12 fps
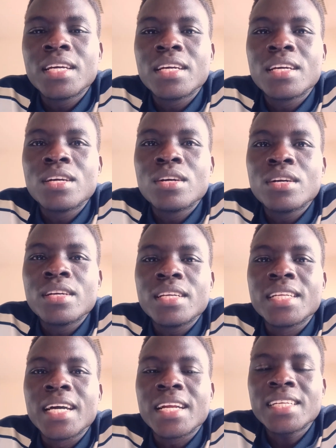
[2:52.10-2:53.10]
in a
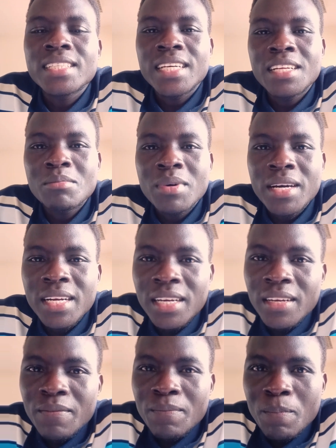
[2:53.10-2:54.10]
written manner,
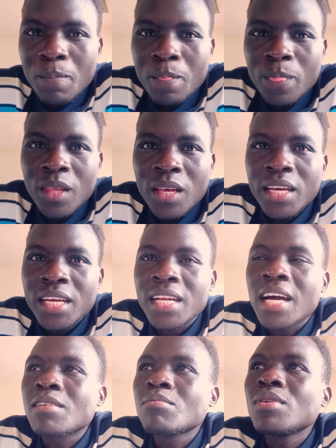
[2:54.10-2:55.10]
it can be
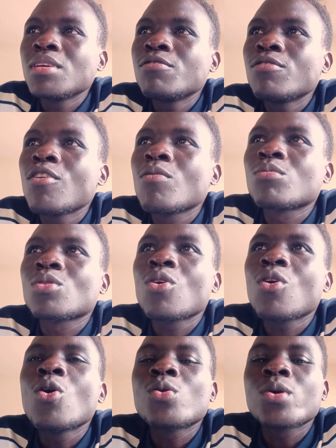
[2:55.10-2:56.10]
formed orally,